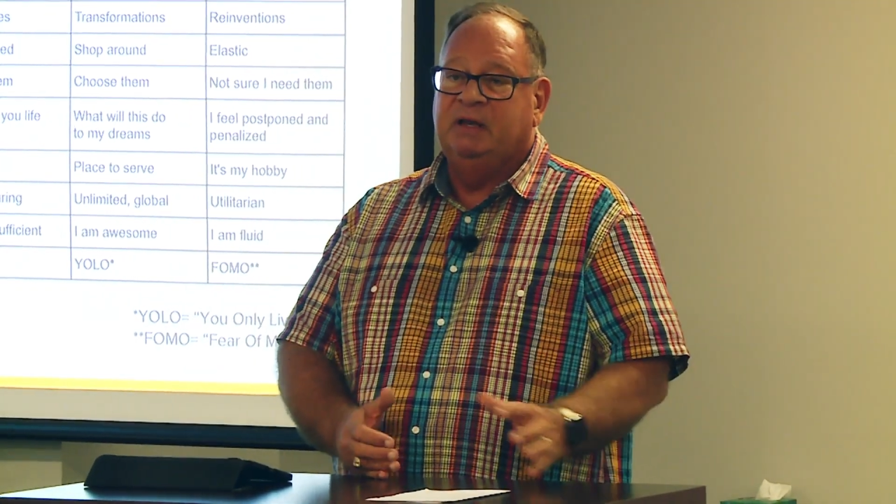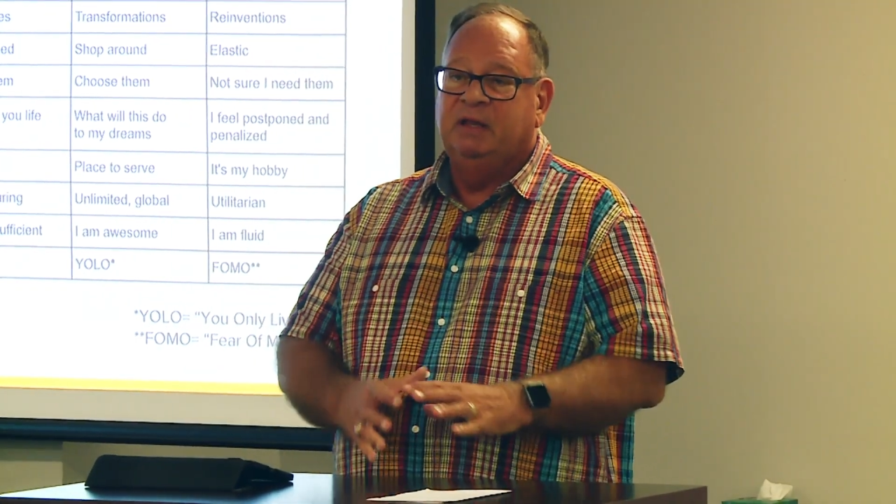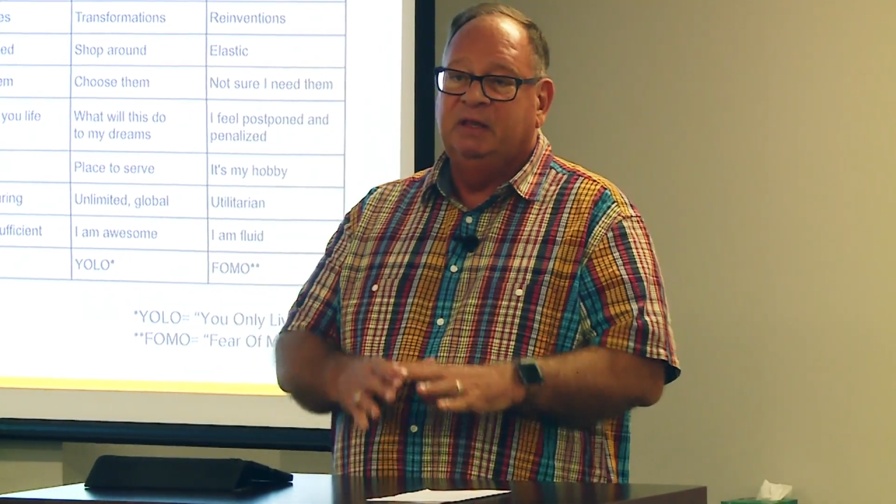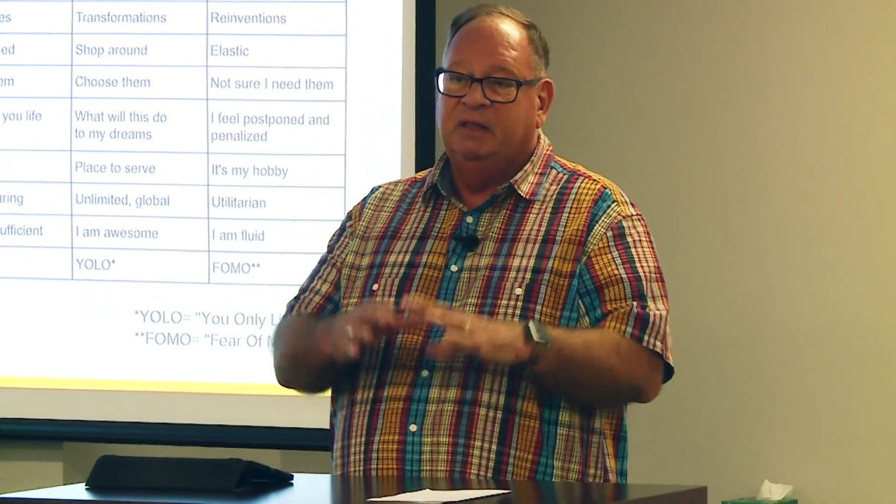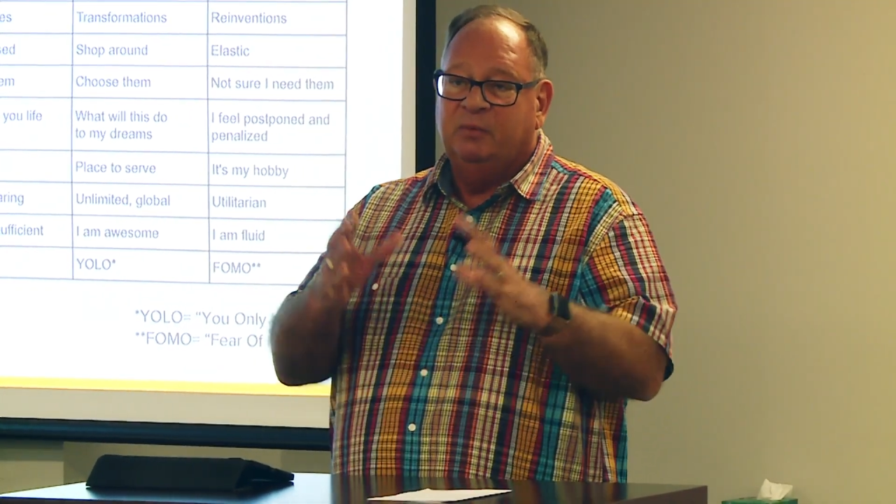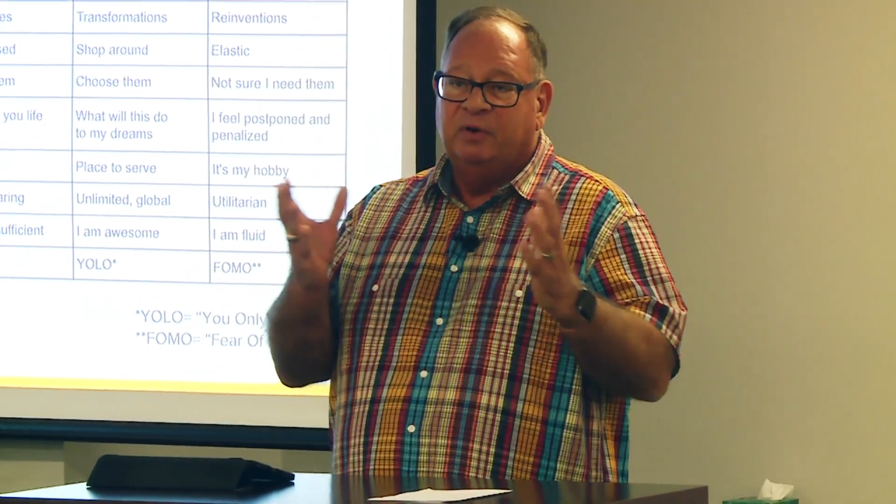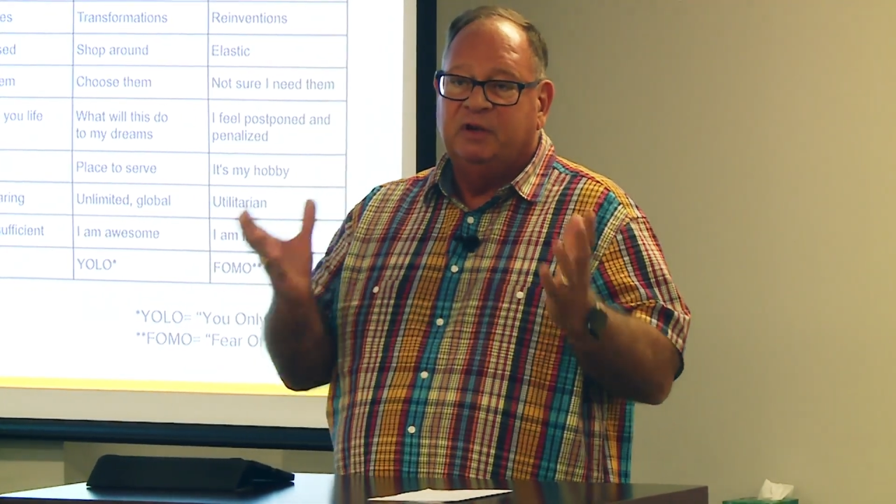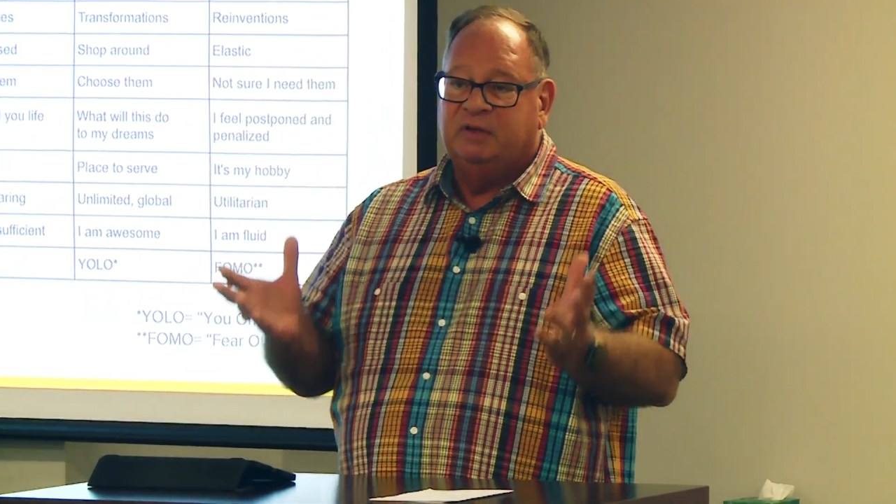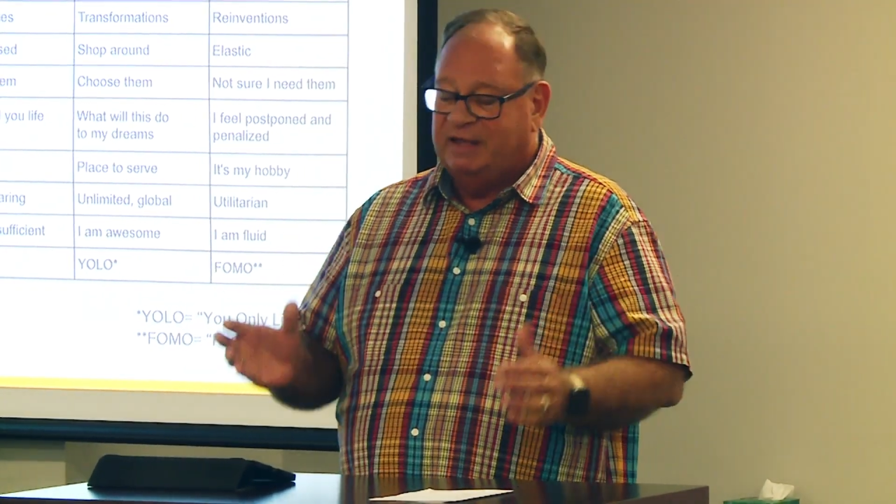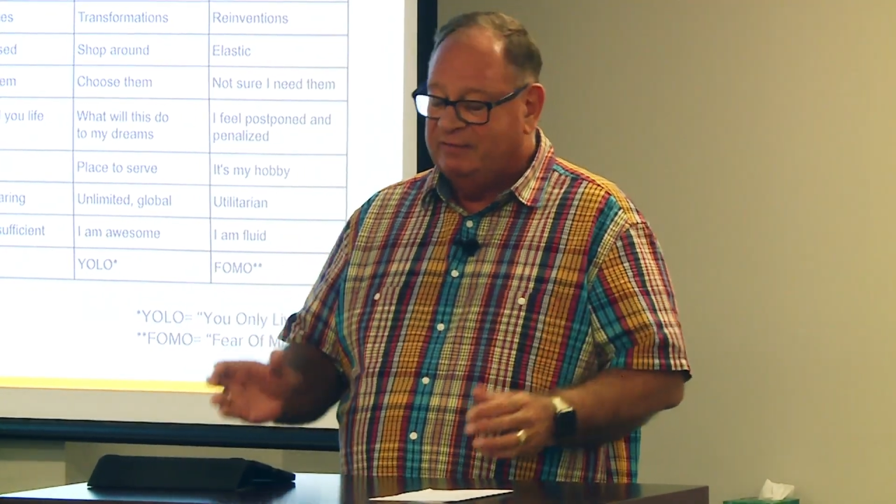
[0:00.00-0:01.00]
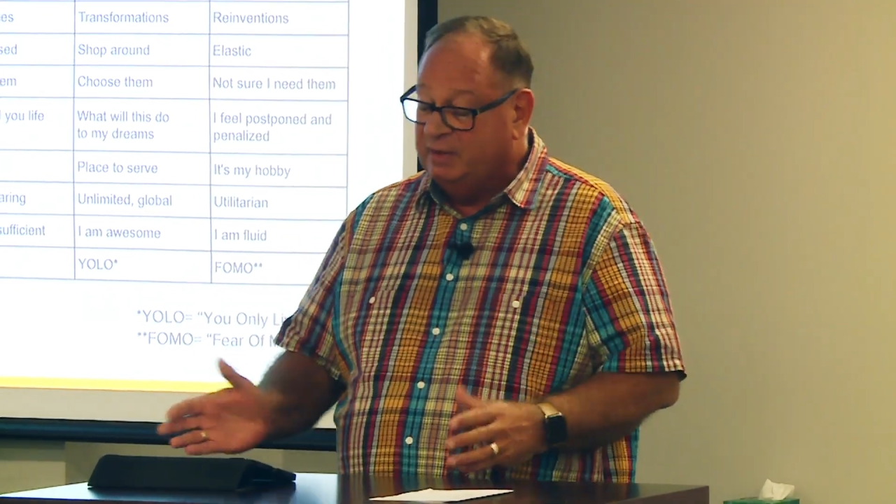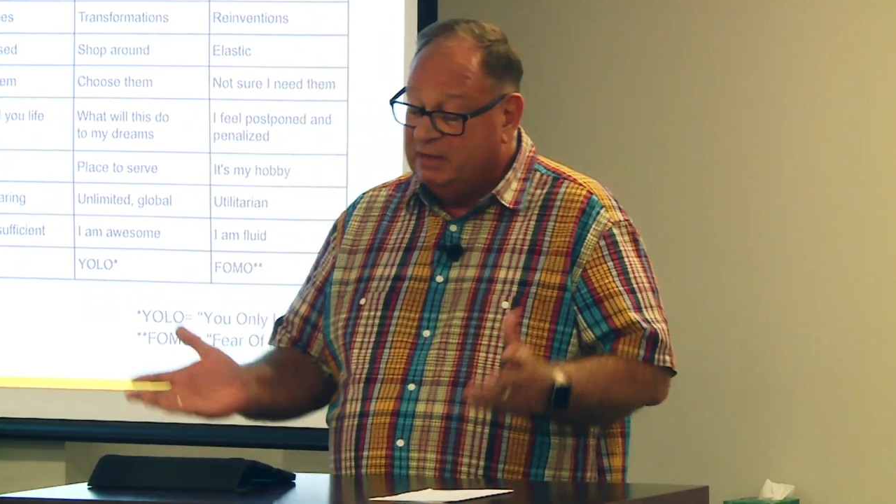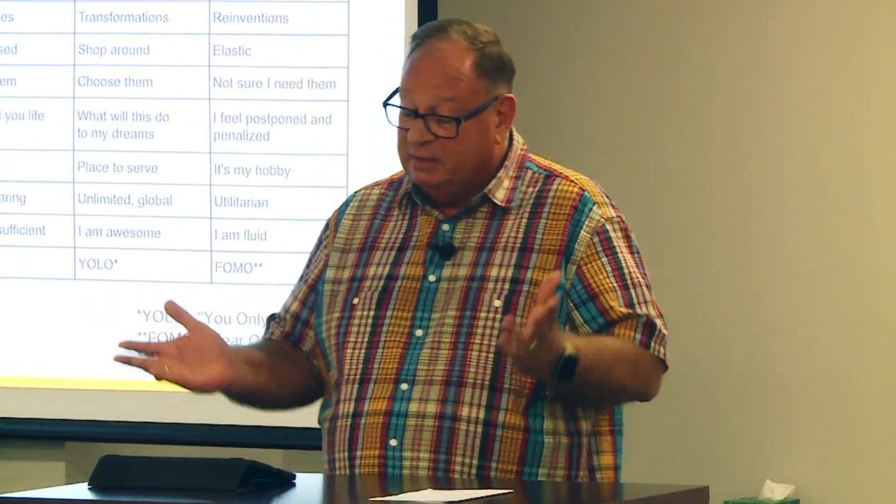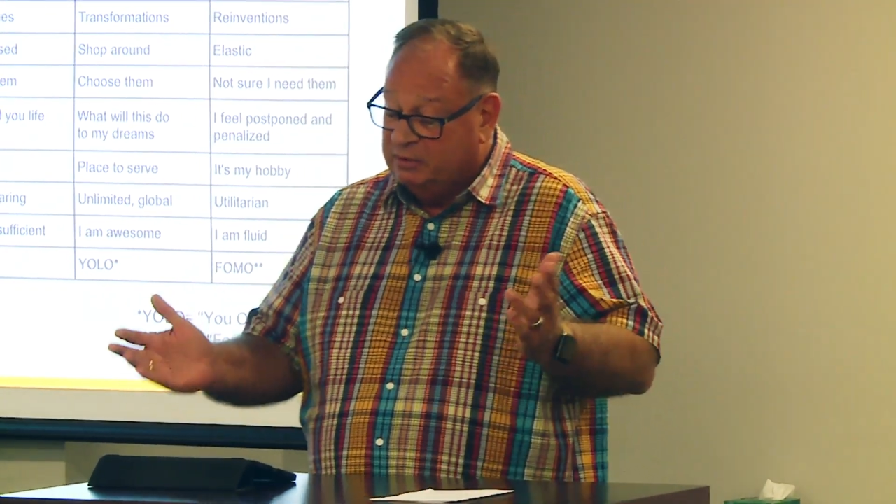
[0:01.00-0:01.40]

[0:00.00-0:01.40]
they want it to have meaning,